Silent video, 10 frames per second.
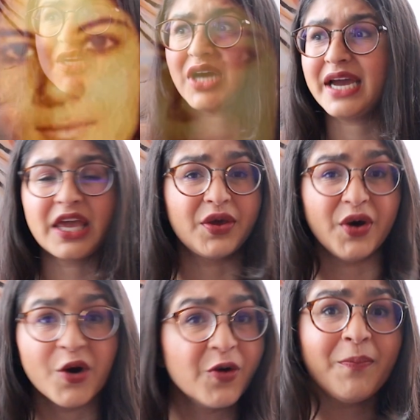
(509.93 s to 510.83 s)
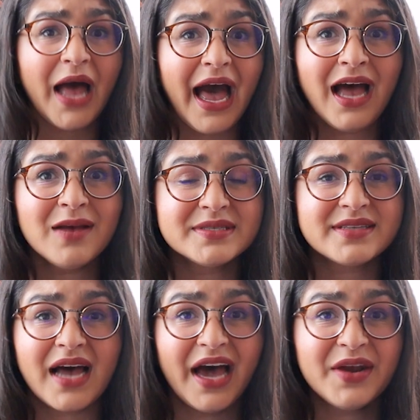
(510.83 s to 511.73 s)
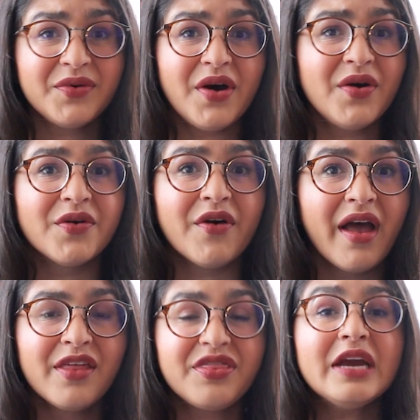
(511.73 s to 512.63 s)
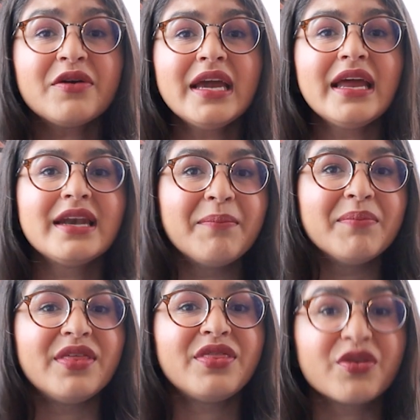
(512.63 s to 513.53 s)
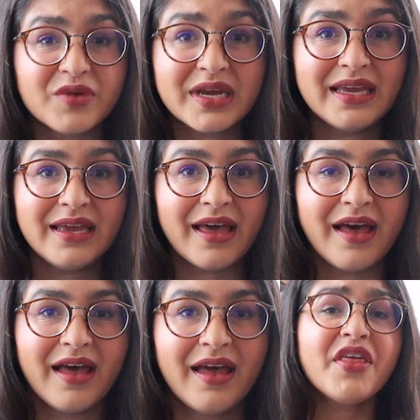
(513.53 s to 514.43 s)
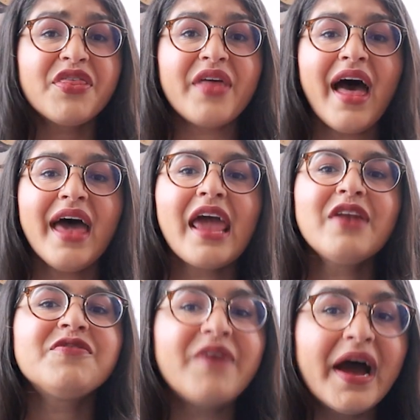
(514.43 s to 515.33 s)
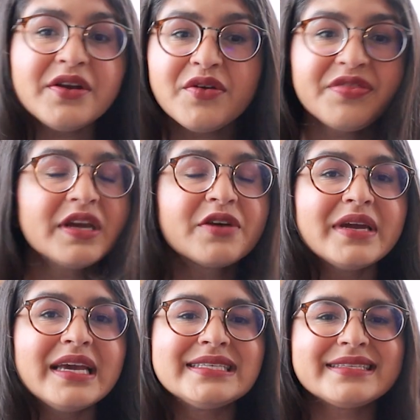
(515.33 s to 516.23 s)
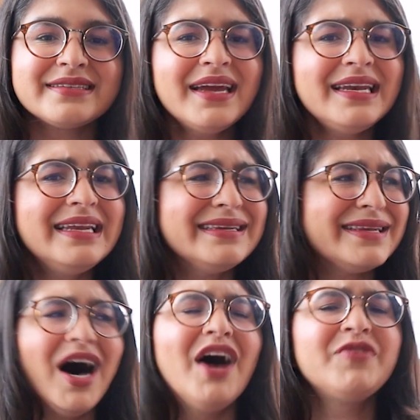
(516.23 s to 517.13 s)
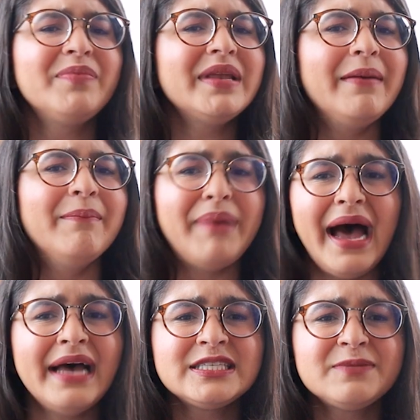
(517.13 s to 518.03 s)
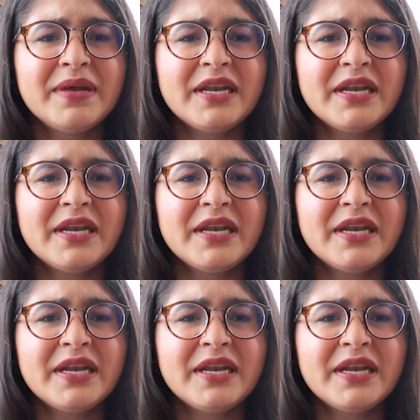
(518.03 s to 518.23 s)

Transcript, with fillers: hitchhiking home, perhaps? I don't know. Theory number three. The third and final theory is slightly laughable at best,